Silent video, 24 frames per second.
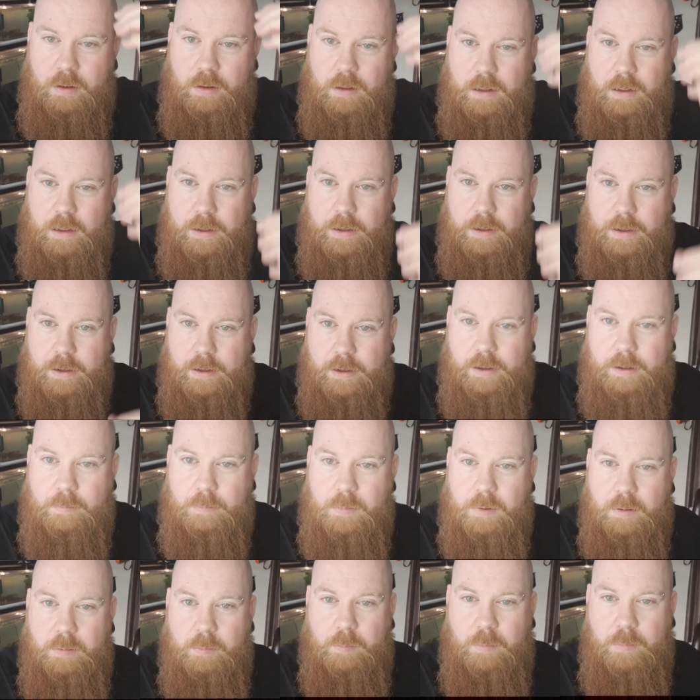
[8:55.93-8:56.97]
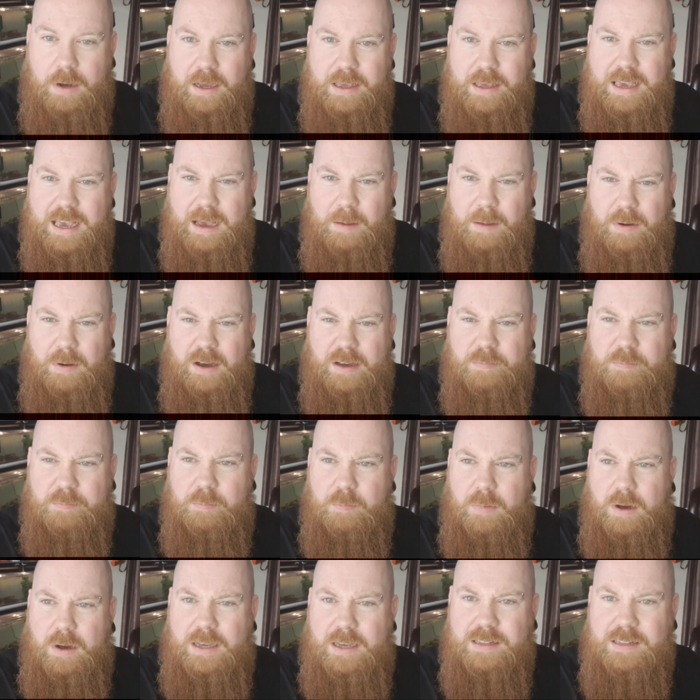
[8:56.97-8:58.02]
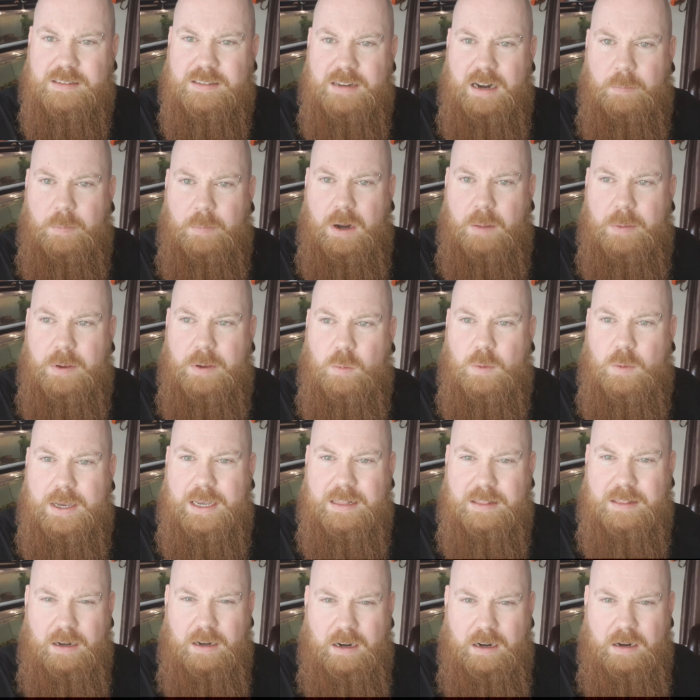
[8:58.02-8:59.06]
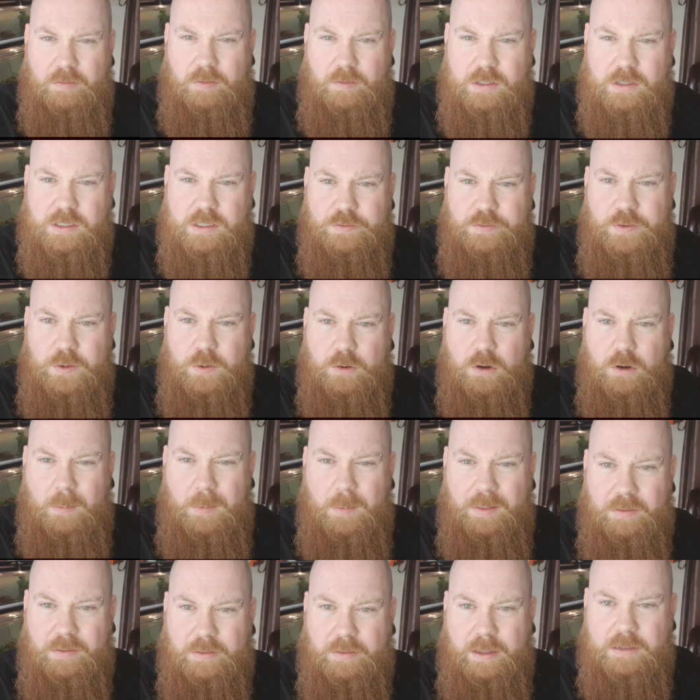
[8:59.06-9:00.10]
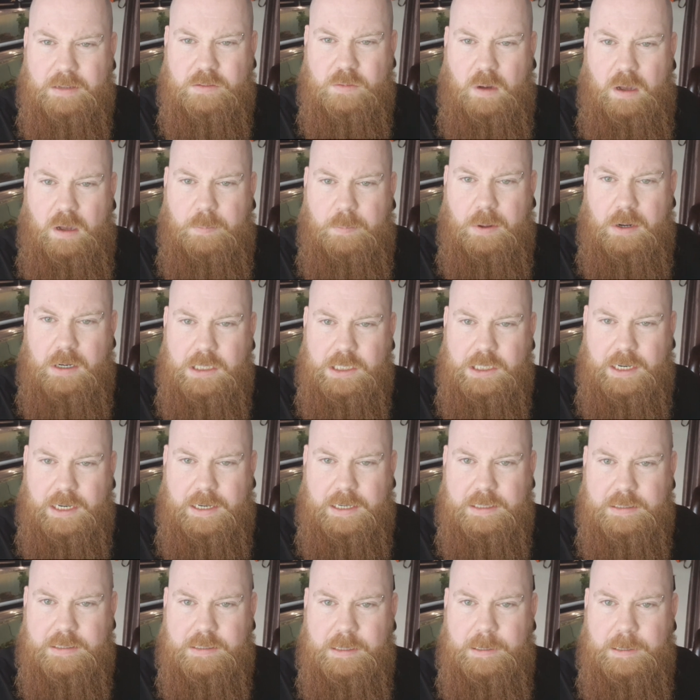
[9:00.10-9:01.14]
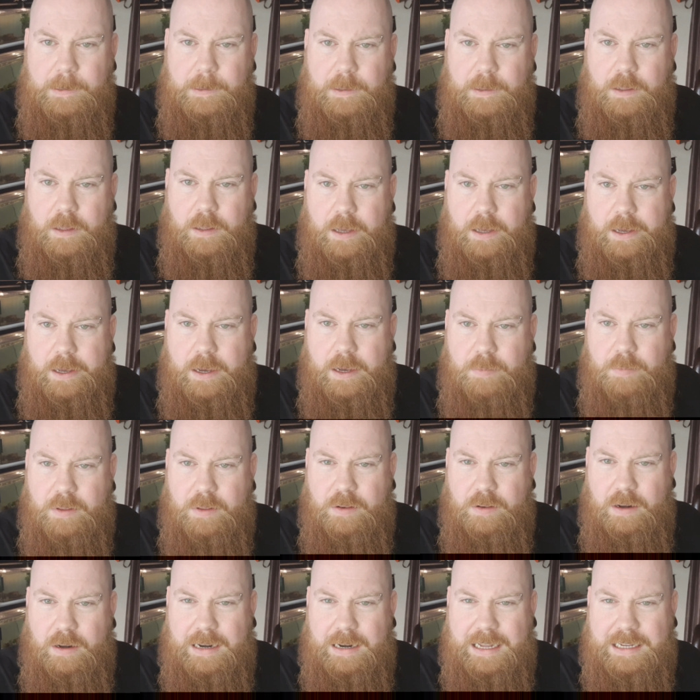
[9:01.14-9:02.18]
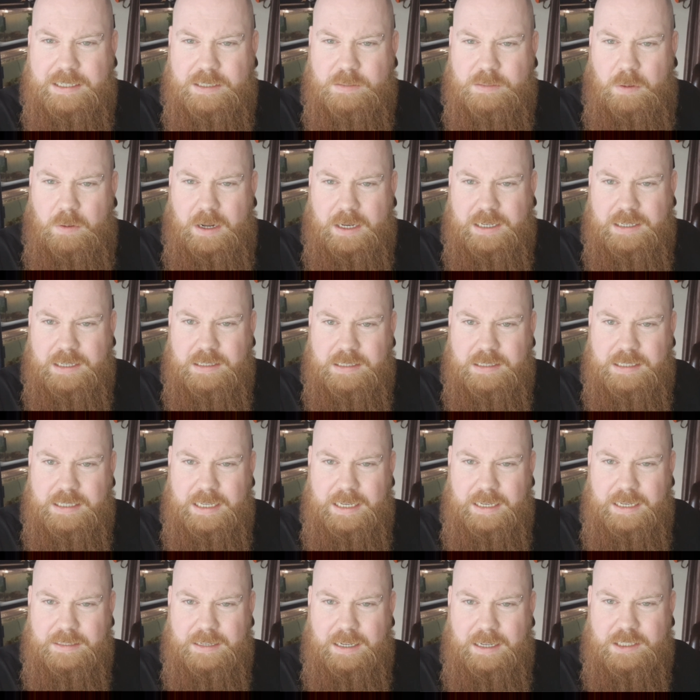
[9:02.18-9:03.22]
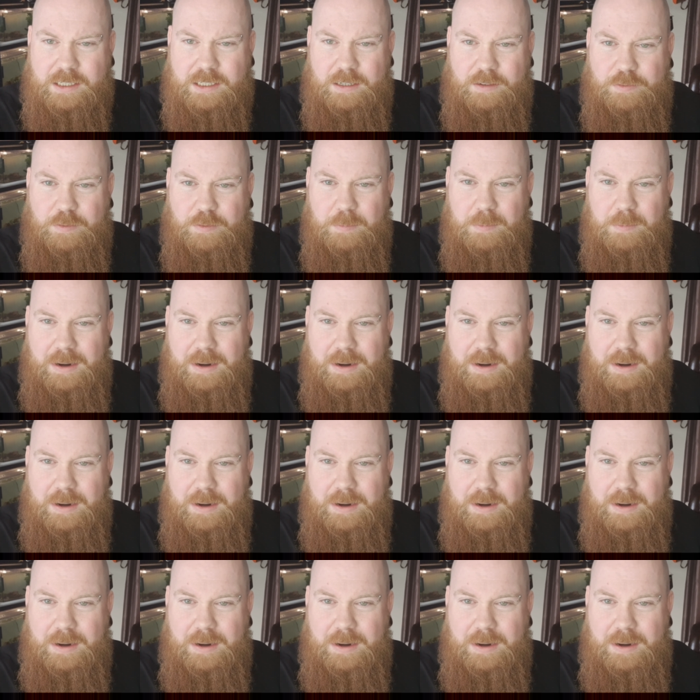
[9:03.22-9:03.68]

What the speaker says: My internet went a bit weird then, and I've lost a few comments there, so I apologise. The last one I can see is actually from